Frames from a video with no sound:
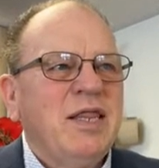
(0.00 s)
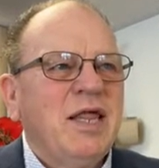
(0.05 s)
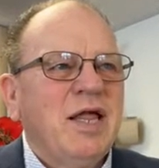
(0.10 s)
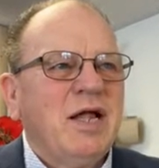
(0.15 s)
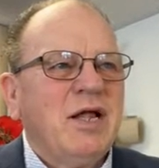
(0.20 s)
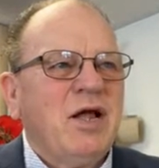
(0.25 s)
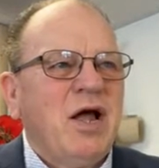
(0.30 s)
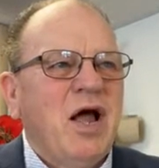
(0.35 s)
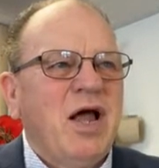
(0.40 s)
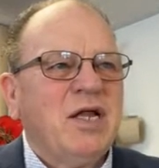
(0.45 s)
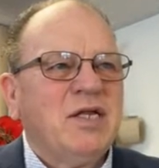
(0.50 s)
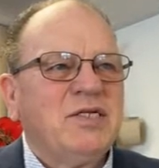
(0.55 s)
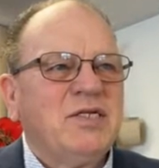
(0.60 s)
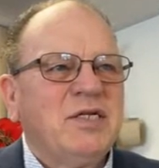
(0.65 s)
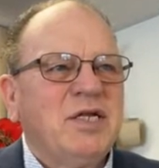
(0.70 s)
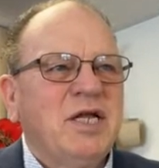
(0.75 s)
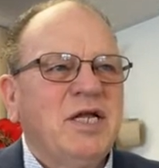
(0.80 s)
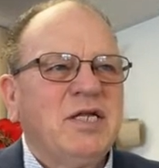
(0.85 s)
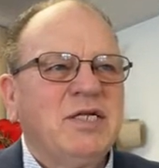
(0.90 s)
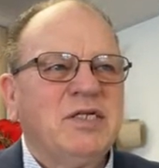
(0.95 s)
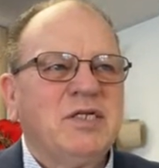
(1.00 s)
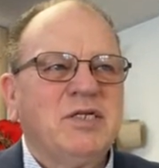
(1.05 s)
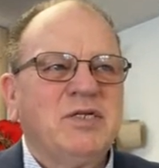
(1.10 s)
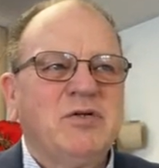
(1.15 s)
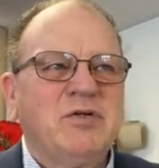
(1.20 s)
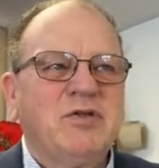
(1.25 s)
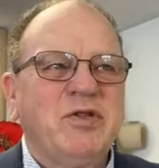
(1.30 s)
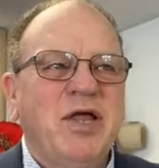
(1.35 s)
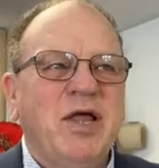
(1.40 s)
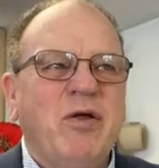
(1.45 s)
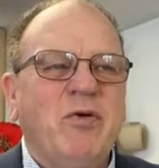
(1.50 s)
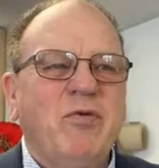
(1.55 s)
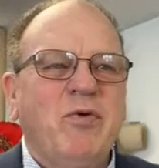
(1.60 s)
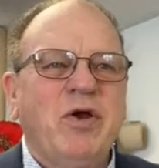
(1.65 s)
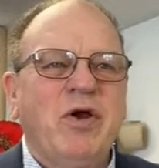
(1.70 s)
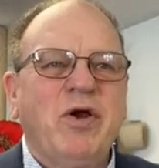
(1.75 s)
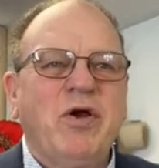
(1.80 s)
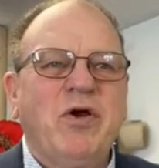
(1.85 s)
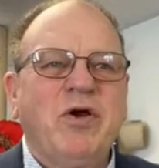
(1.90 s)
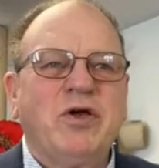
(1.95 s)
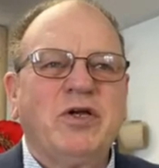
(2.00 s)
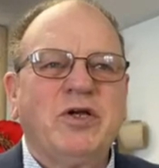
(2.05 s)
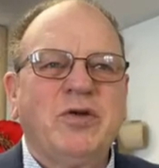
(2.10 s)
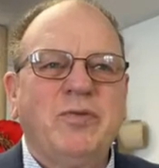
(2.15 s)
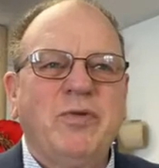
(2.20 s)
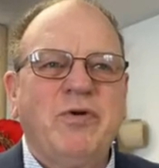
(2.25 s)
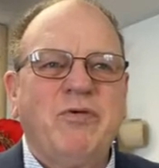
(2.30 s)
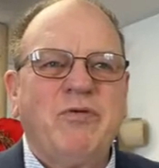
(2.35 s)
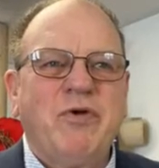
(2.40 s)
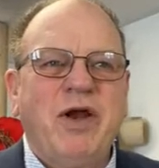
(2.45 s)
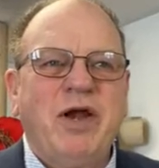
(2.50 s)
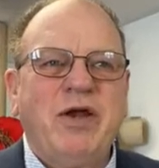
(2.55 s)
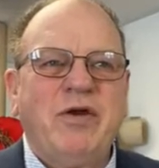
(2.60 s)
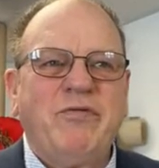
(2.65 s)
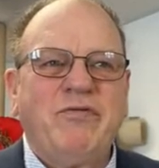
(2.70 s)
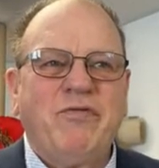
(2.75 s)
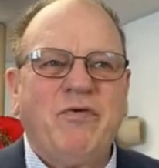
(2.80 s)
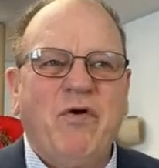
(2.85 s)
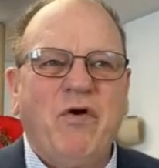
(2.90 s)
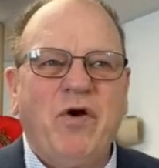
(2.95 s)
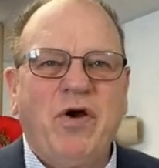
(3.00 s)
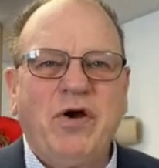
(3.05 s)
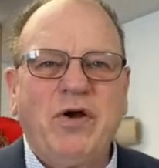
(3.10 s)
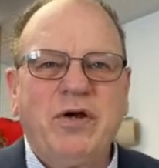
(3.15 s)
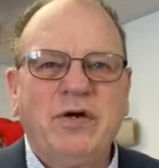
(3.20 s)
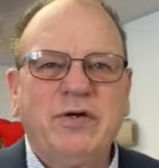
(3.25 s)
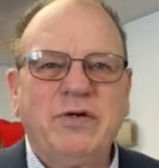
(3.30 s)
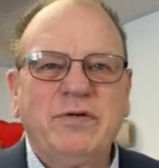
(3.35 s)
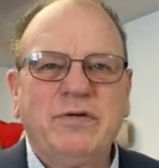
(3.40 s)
that God says that we are to be ready for.